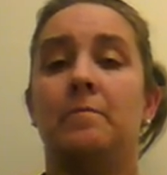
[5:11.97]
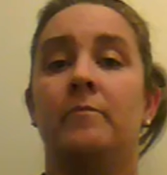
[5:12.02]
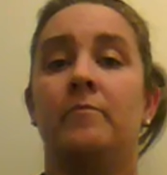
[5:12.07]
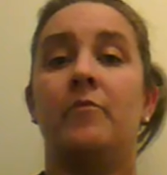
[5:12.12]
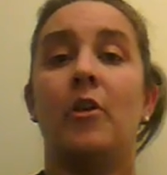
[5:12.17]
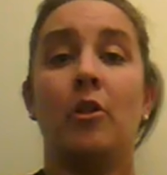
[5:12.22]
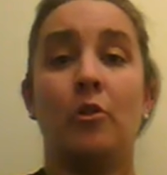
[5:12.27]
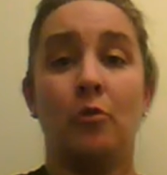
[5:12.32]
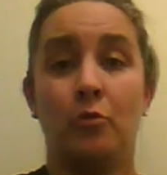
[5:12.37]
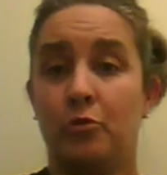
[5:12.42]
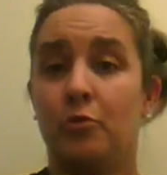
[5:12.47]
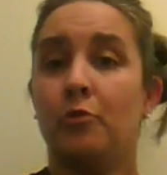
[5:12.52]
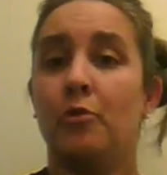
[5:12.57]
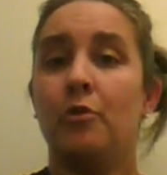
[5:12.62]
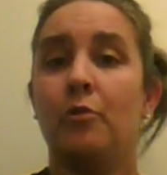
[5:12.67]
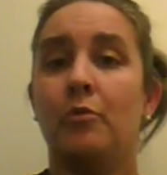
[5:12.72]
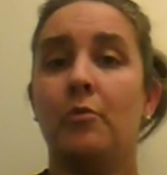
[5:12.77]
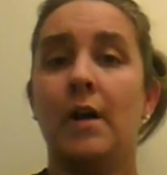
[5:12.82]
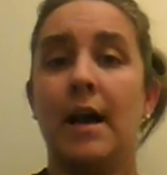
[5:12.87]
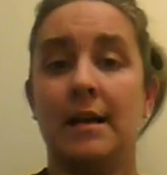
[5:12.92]
followed
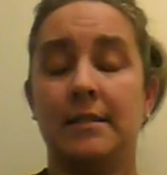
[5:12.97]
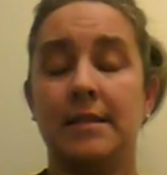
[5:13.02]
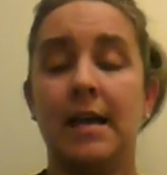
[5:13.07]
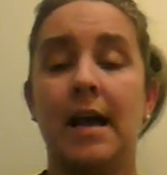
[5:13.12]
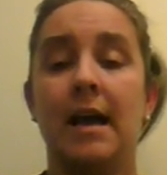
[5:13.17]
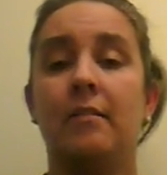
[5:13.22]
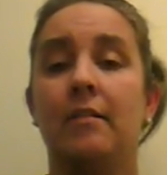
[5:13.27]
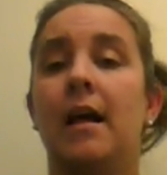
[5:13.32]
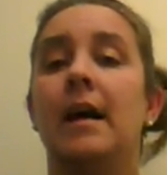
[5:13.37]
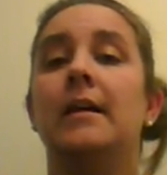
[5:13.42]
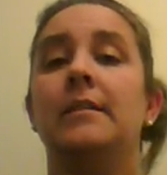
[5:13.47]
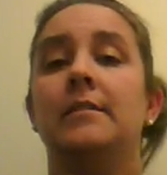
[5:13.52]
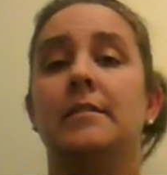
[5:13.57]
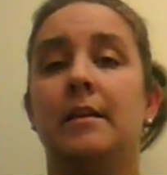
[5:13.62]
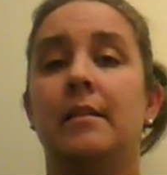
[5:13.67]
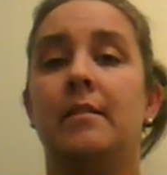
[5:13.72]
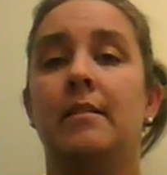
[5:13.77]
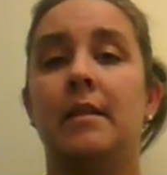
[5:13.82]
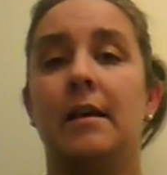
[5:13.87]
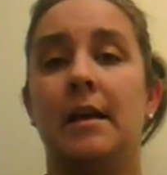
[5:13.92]
through as outlined
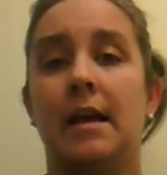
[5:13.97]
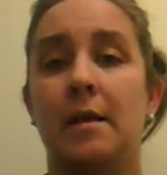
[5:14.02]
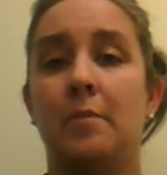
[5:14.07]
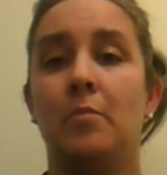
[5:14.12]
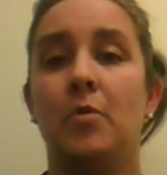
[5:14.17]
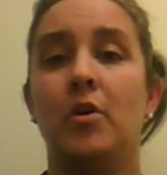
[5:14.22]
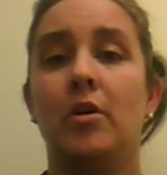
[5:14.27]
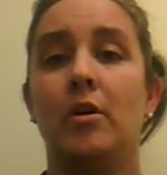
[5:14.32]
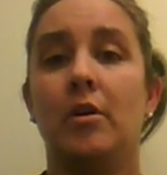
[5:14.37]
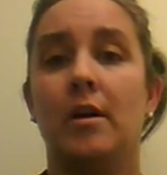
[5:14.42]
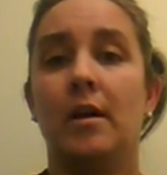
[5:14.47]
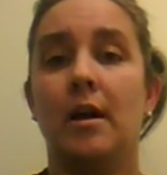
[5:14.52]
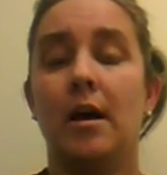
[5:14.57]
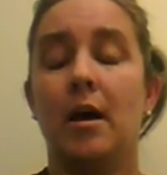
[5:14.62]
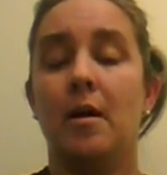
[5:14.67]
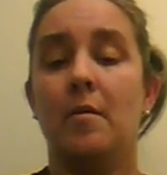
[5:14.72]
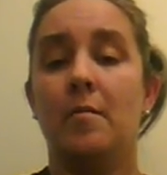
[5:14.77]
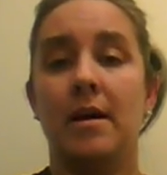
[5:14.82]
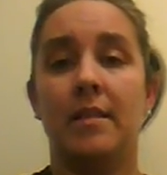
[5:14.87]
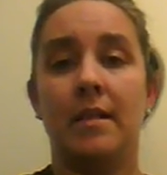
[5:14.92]
in the handbook.
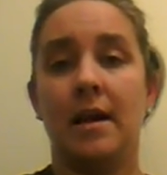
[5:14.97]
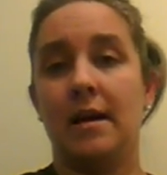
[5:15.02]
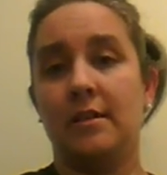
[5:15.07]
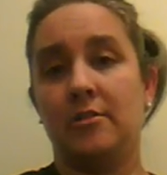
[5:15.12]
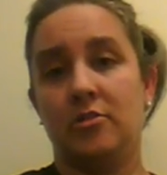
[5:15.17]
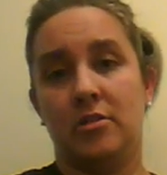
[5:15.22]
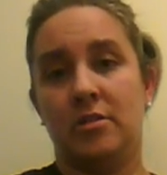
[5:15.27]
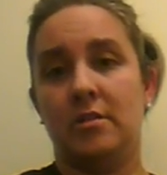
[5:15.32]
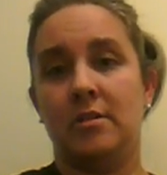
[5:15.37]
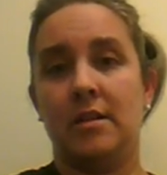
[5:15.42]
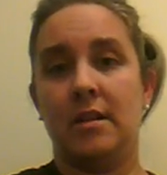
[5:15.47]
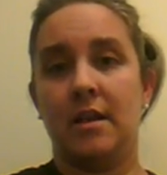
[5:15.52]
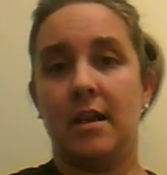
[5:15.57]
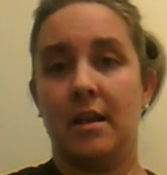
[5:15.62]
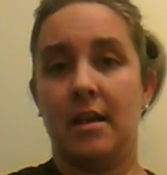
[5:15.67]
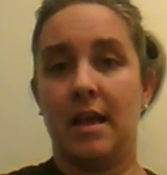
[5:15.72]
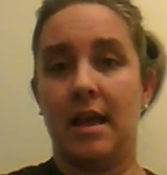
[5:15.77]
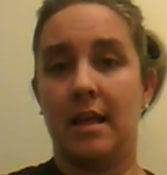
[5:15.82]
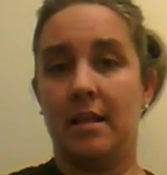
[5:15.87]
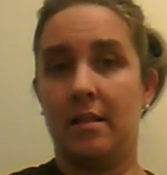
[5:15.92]
And
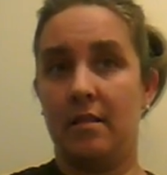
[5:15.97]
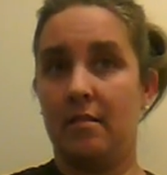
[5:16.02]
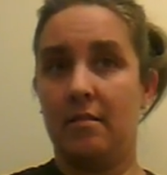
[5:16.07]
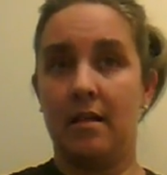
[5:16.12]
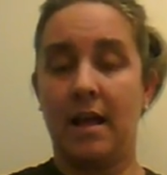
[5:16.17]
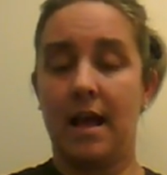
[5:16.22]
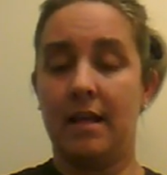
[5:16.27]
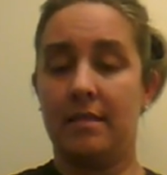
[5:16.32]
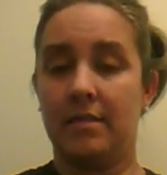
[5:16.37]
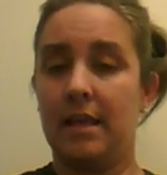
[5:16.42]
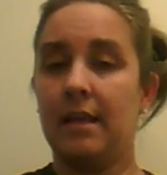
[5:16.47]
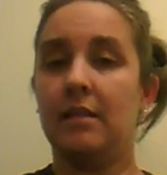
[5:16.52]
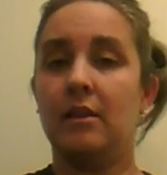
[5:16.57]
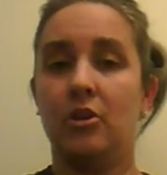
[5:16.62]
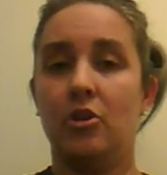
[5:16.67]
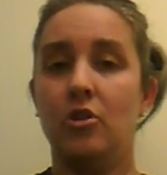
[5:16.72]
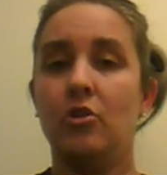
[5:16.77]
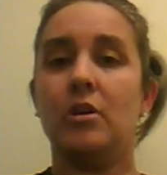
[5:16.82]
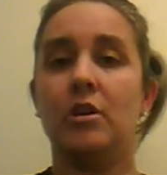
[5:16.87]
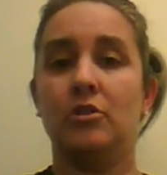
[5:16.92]
I think that
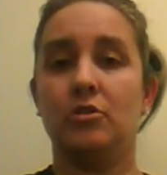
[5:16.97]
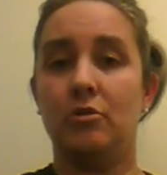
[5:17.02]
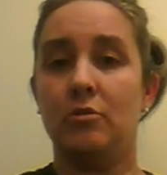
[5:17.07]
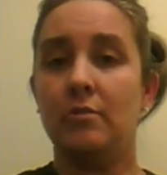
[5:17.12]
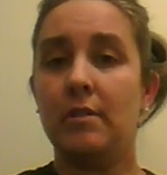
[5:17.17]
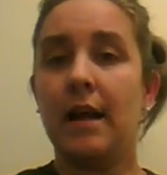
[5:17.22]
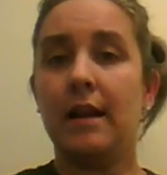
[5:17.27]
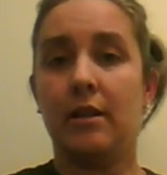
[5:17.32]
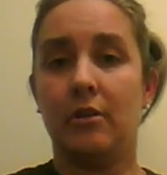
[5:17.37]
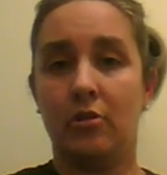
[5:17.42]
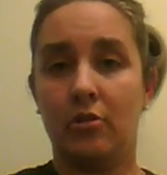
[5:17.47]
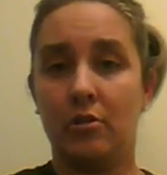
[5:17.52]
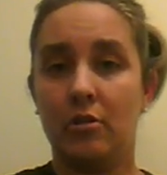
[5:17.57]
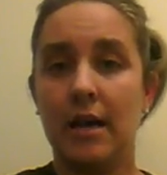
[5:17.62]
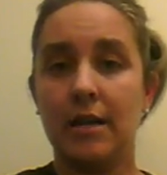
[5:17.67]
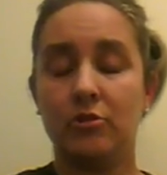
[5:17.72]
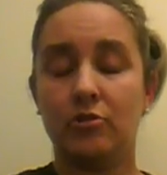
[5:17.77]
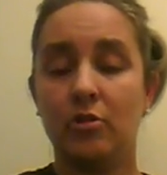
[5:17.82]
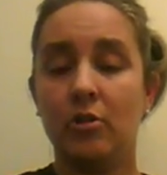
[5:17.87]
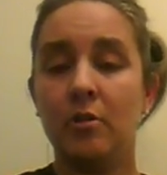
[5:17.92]
you can do that in your
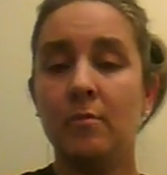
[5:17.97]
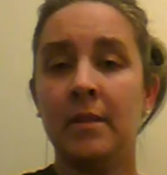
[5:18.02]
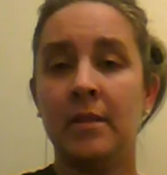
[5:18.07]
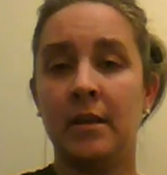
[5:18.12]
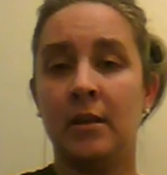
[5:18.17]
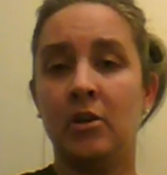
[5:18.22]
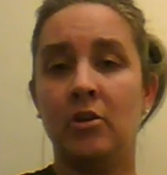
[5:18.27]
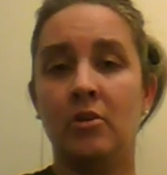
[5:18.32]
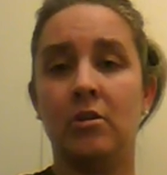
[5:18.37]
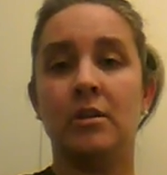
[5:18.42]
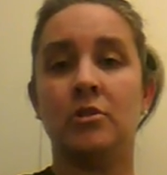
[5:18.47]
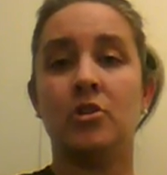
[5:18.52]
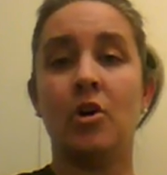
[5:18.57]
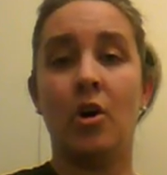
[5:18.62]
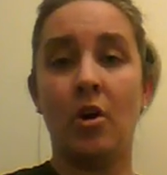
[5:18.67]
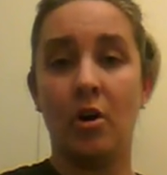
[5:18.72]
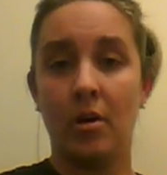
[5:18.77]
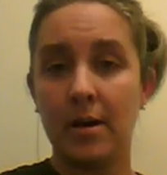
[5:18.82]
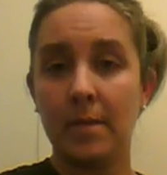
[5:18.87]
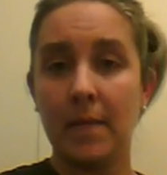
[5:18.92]
classroom. I think you can
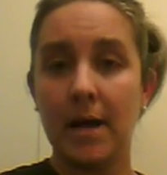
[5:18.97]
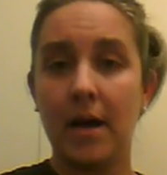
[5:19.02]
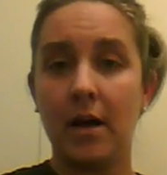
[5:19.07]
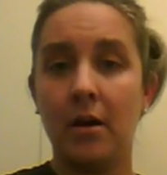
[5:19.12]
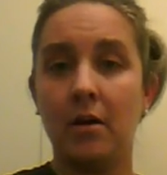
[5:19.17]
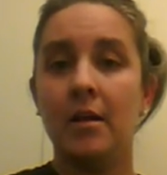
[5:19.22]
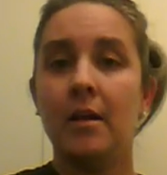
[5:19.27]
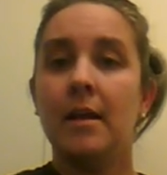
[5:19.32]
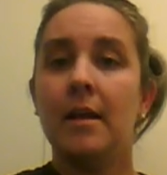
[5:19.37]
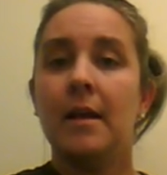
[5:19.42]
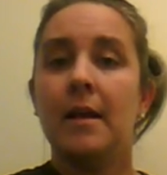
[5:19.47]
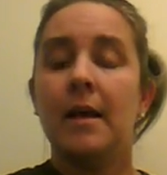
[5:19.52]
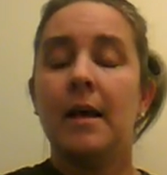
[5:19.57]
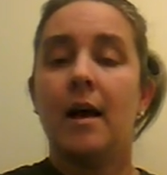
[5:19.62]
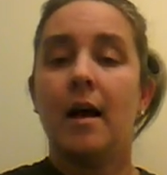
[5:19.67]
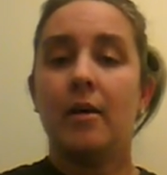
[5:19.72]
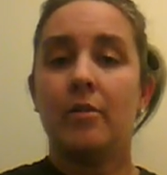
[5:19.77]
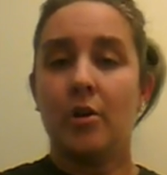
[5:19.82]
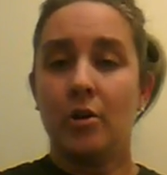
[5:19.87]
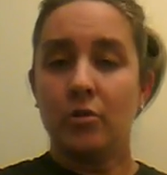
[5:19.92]
talk about
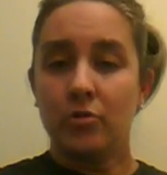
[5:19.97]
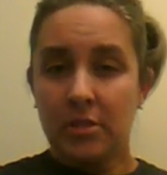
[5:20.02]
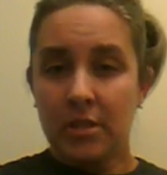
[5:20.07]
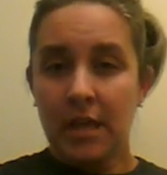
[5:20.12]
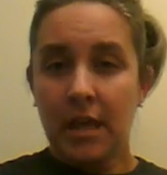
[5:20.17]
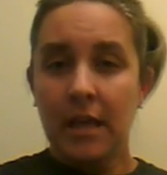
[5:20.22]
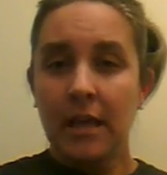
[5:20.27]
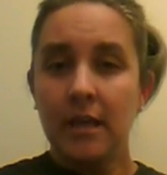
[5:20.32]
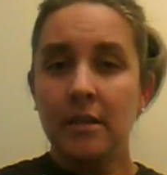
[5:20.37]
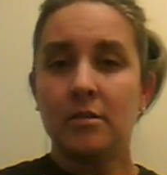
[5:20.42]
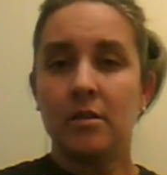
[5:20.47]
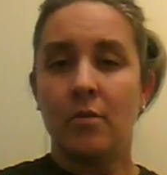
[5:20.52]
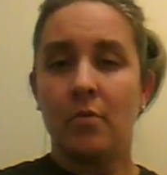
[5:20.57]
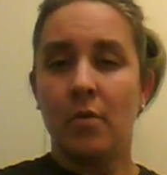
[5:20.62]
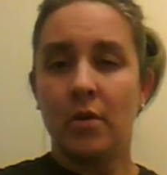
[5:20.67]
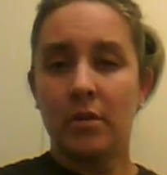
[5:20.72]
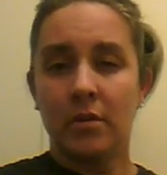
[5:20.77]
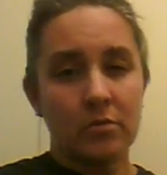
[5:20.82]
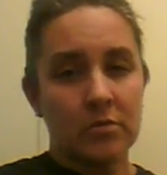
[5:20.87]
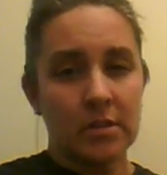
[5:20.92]
those things and
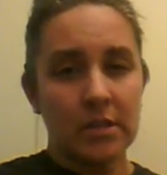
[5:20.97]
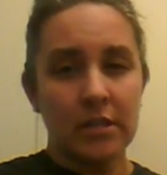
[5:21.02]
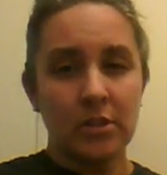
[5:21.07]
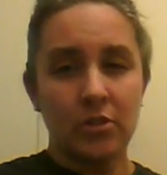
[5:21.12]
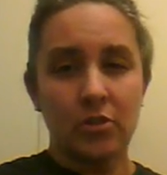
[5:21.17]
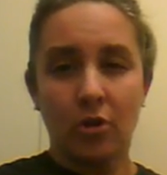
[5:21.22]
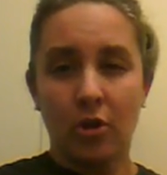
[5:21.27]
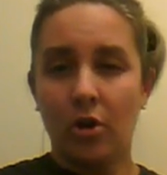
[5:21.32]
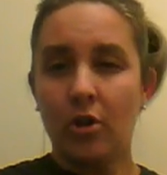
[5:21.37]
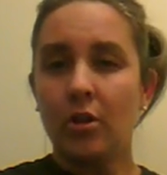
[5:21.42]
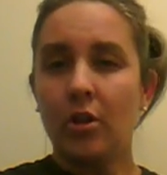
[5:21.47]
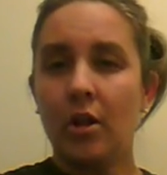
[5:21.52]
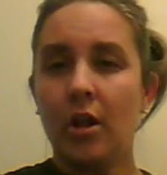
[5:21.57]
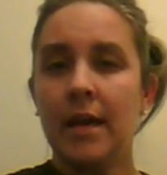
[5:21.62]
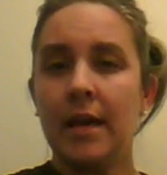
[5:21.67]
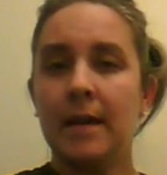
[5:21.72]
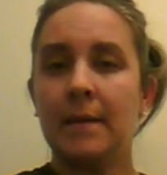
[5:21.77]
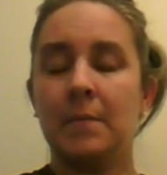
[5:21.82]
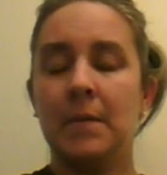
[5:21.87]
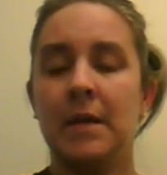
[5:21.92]
what those things look
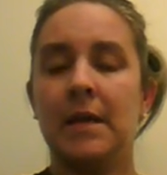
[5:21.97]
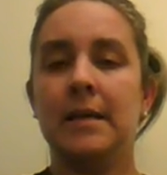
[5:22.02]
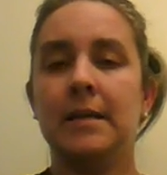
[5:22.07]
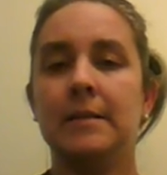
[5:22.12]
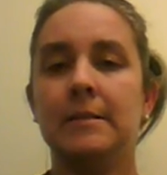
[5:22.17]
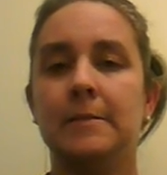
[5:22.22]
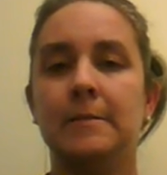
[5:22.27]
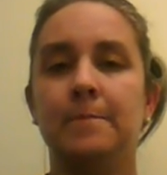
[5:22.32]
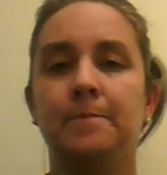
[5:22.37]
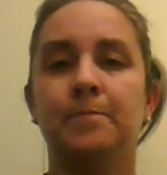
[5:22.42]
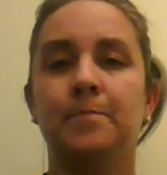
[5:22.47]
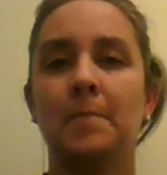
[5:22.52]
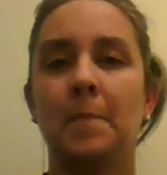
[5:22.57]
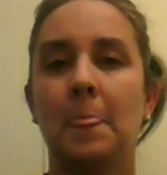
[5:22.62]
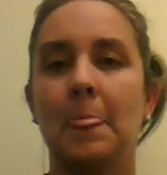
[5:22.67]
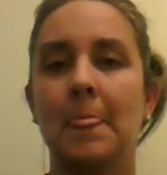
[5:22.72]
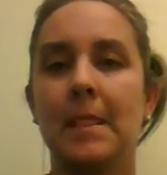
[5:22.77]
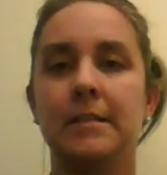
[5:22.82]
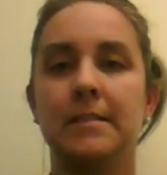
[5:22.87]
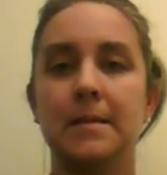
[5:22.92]
like, because
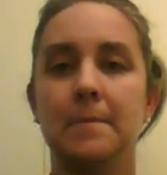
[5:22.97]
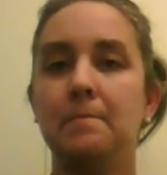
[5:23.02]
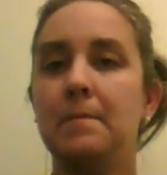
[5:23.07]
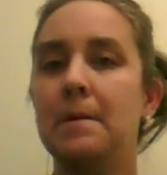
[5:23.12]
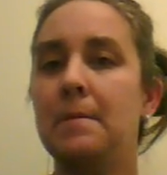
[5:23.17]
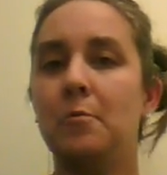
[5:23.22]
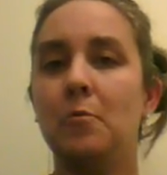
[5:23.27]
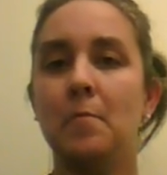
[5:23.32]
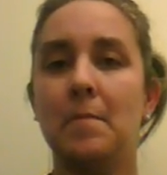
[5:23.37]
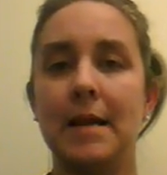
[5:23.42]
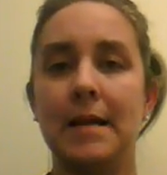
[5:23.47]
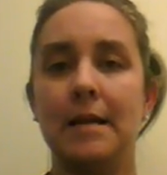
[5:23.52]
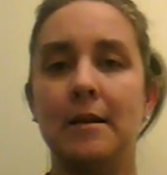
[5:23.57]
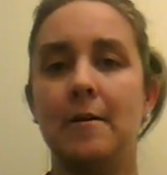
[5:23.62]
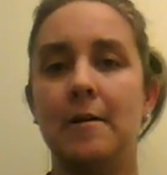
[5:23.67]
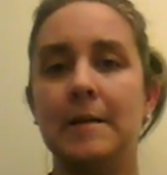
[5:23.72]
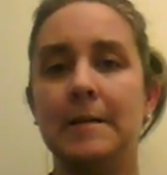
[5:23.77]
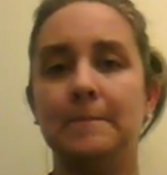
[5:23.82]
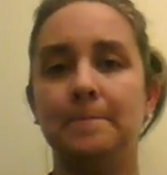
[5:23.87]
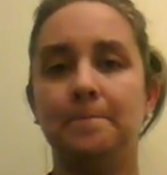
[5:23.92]
some people may
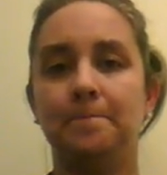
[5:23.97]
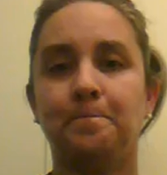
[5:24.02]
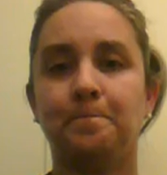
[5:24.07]
not,